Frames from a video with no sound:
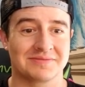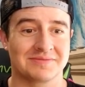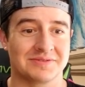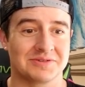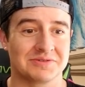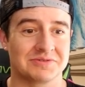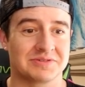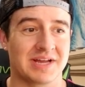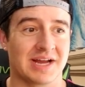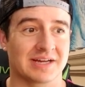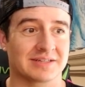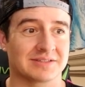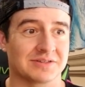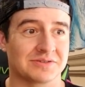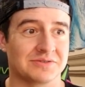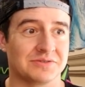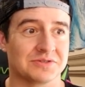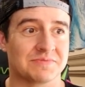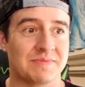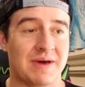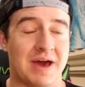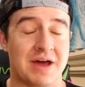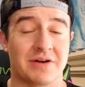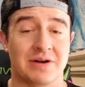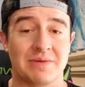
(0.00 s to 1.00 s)
Do
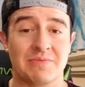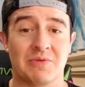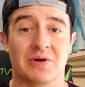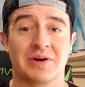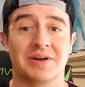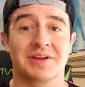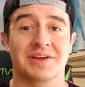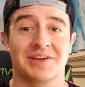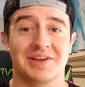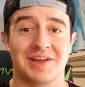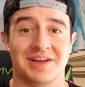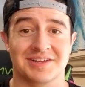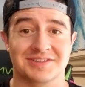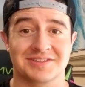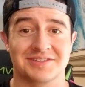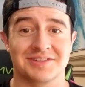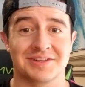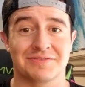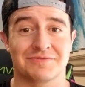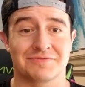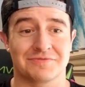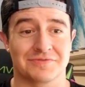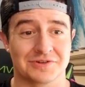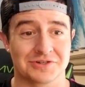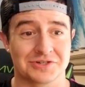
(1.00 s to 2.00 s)
technicals matter anymore? Yes, they
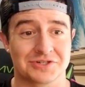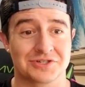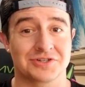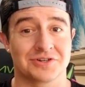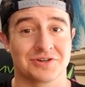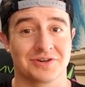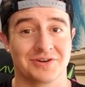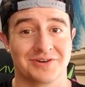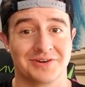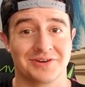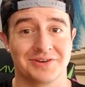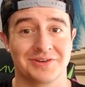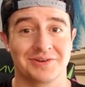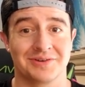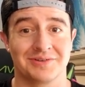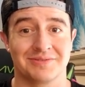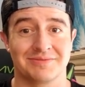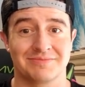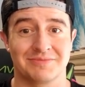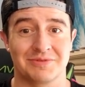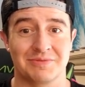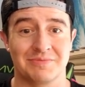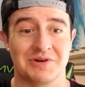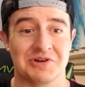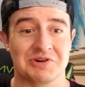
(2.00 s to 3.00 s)
for sure do.
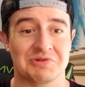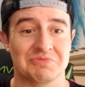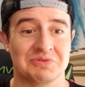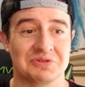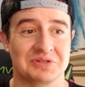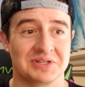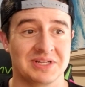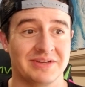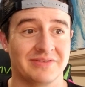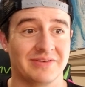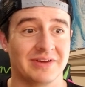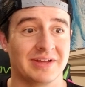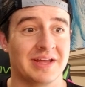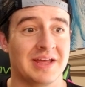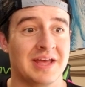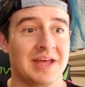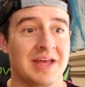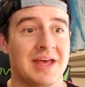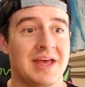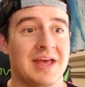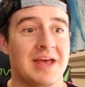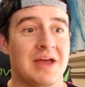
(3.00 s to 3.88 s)
You better believe it.